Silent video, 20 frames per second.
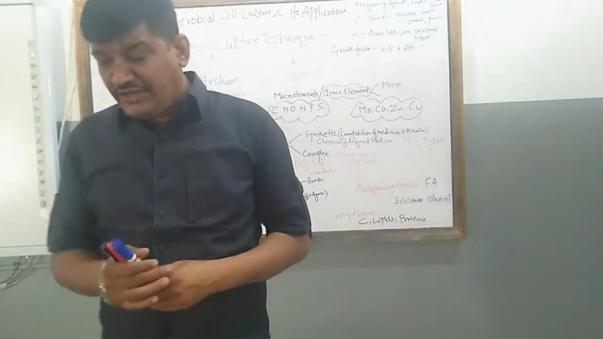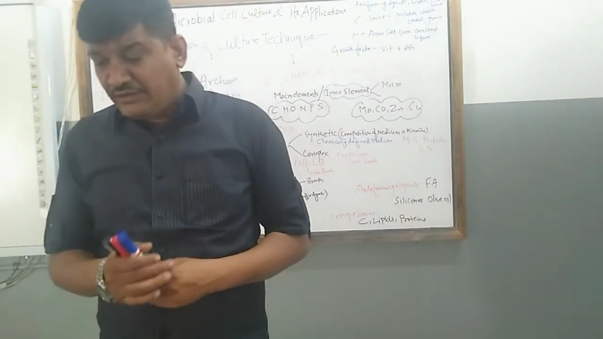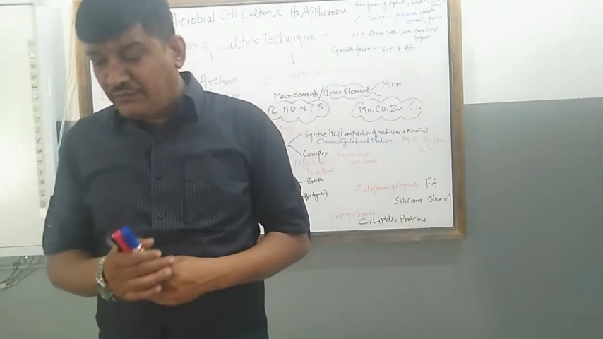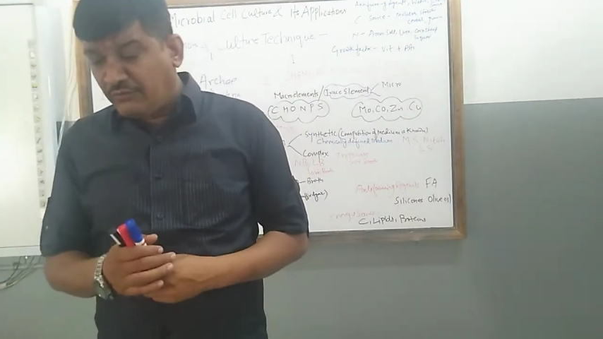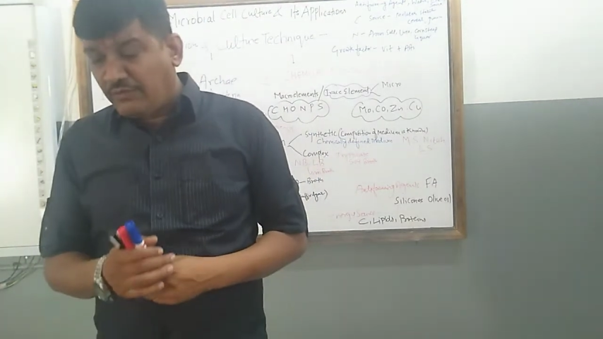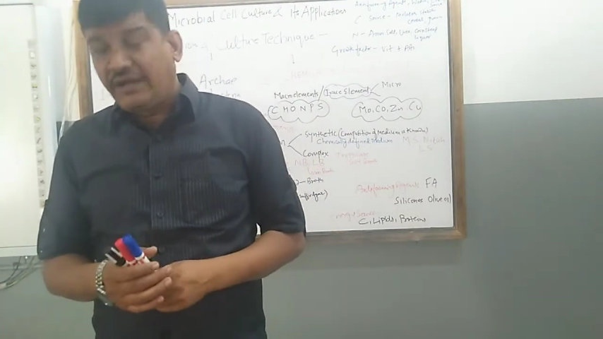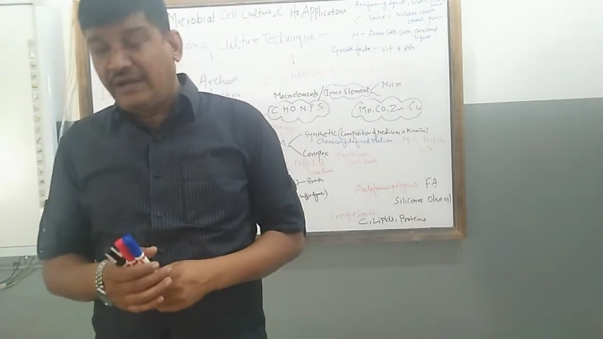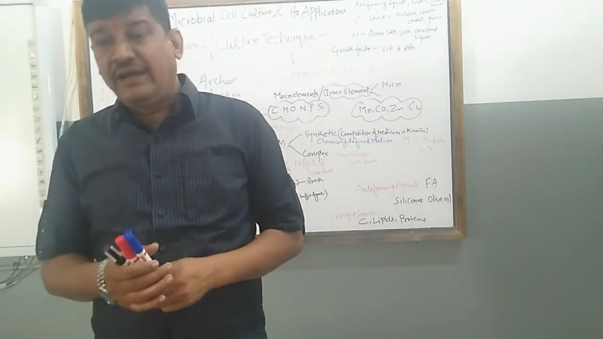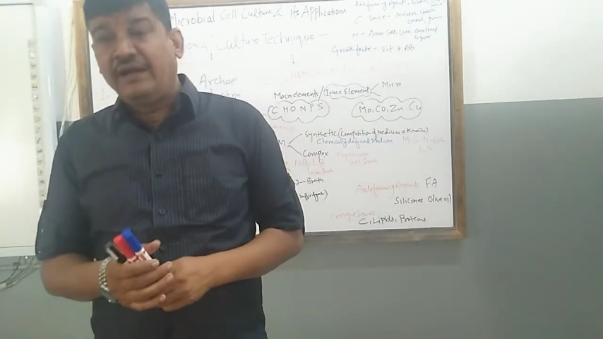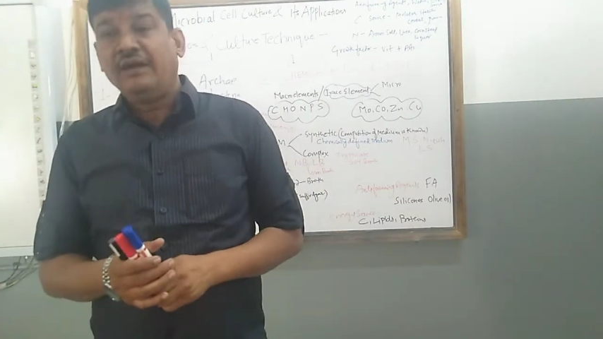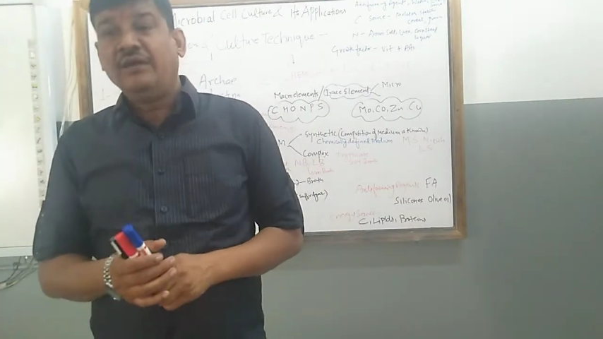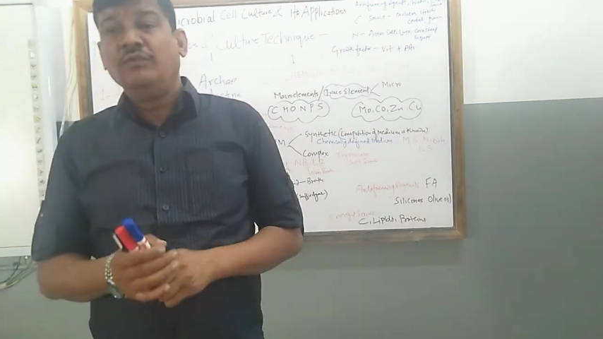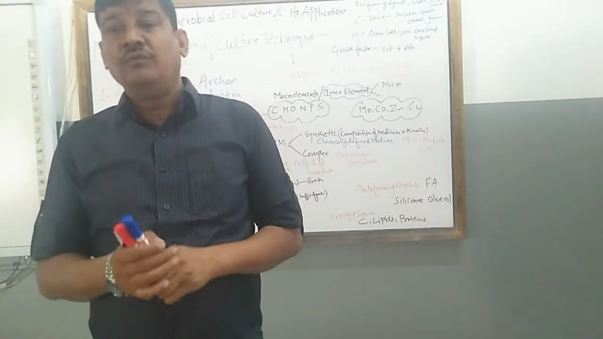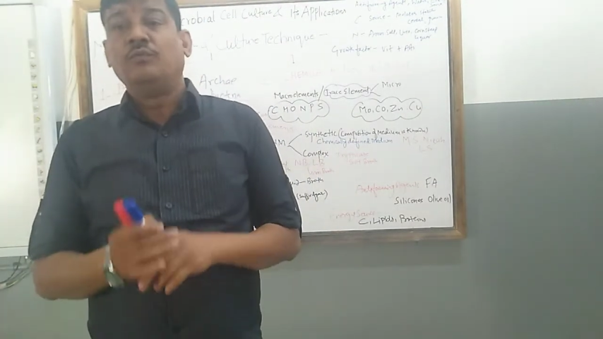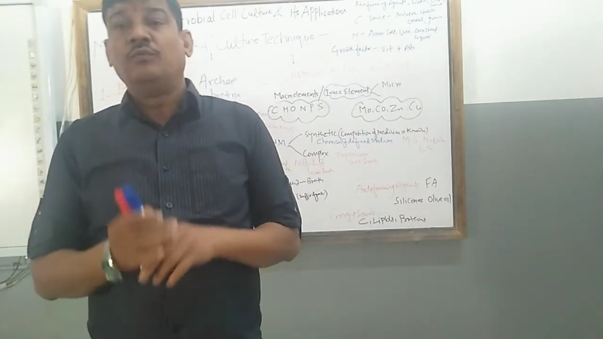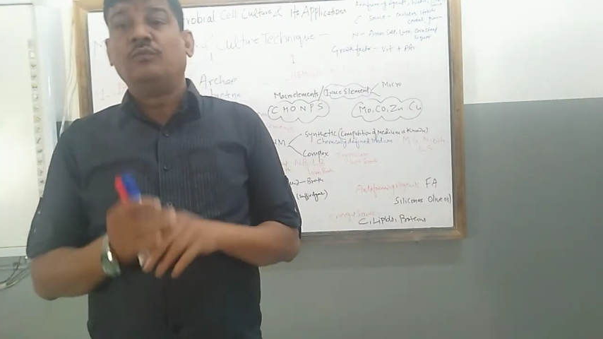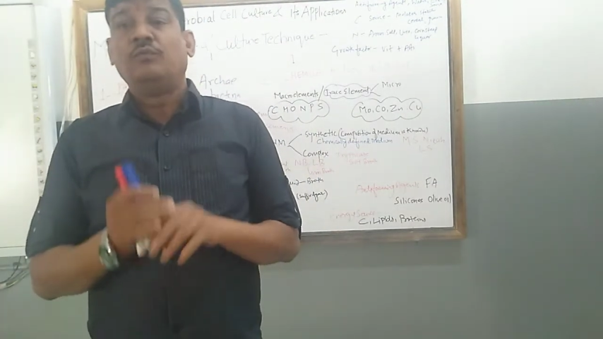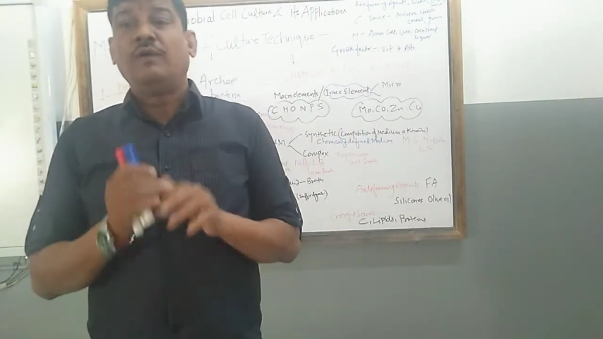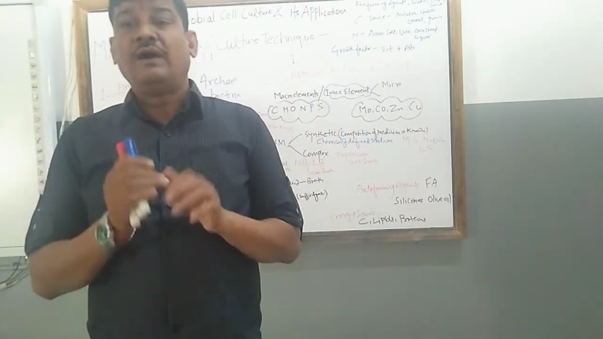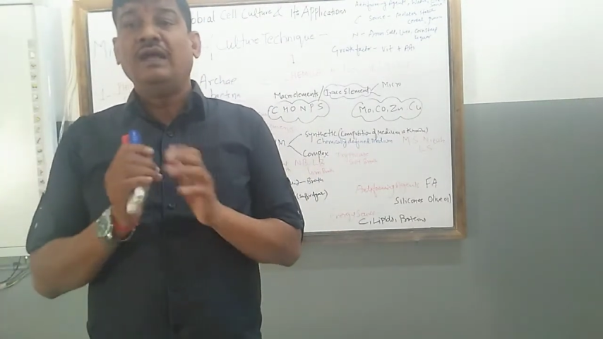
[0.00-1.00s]

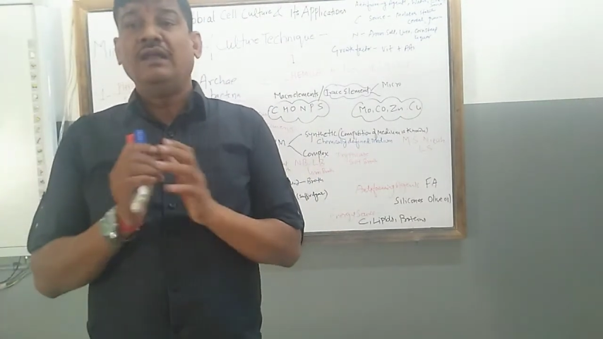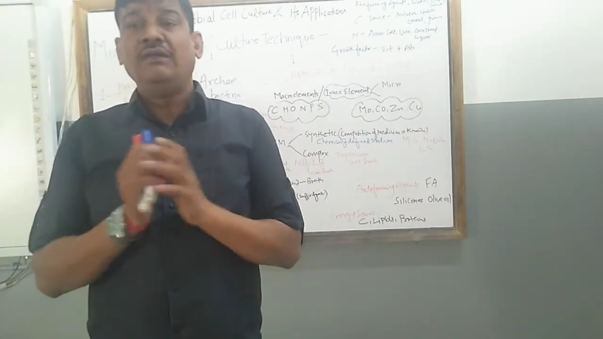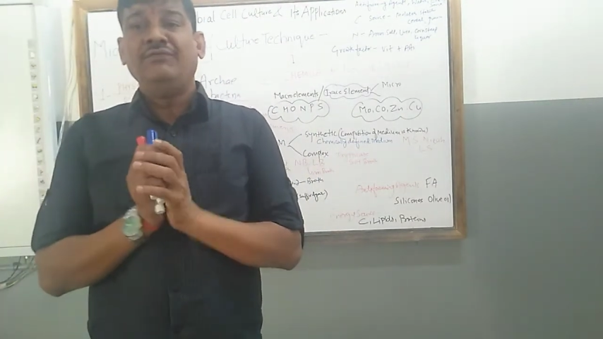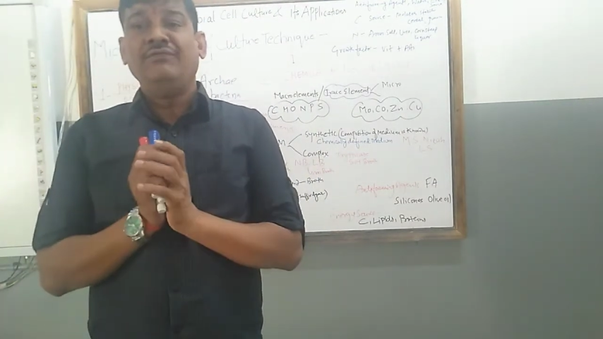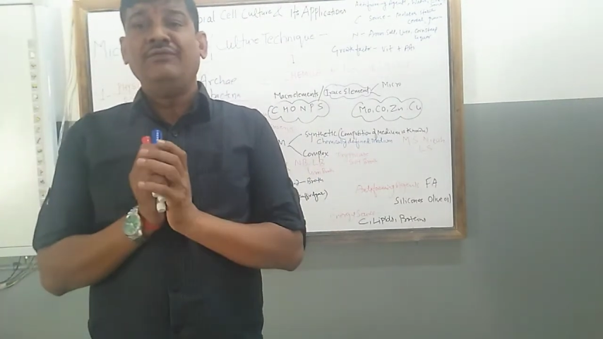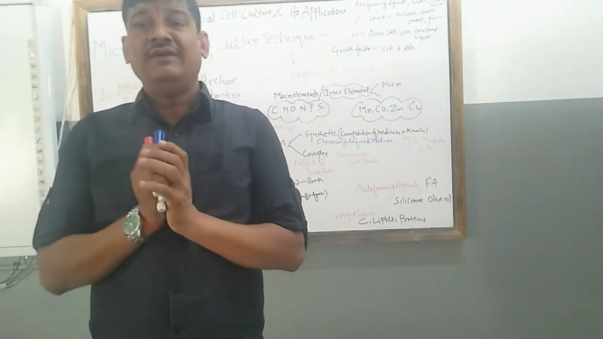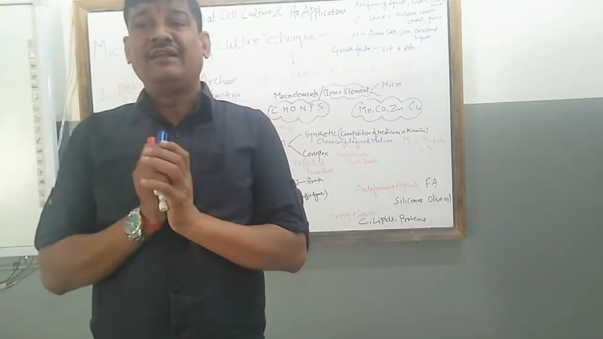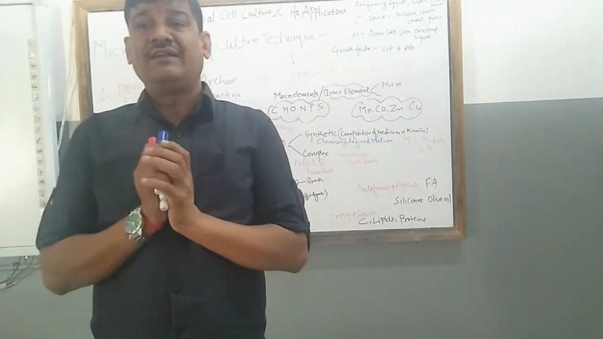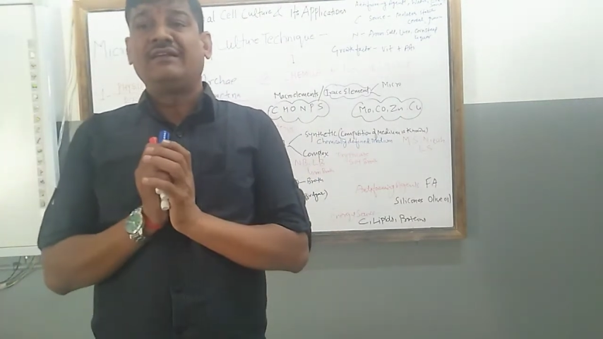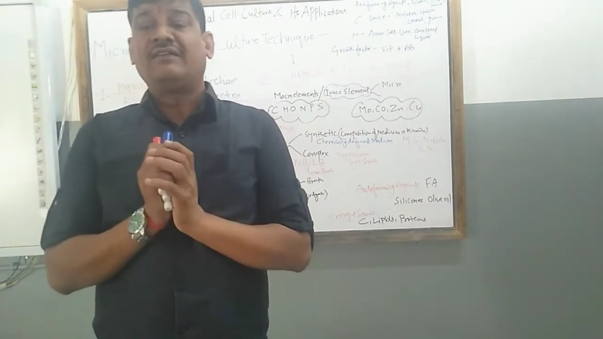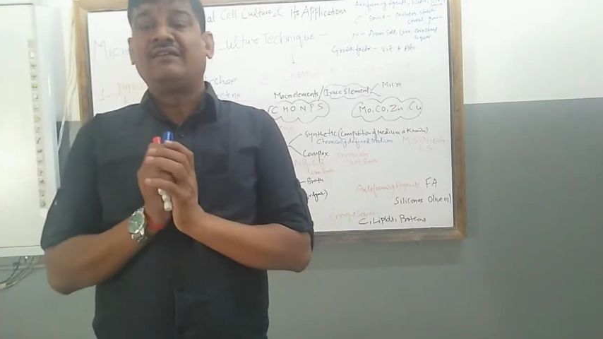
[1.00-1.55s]
required while we are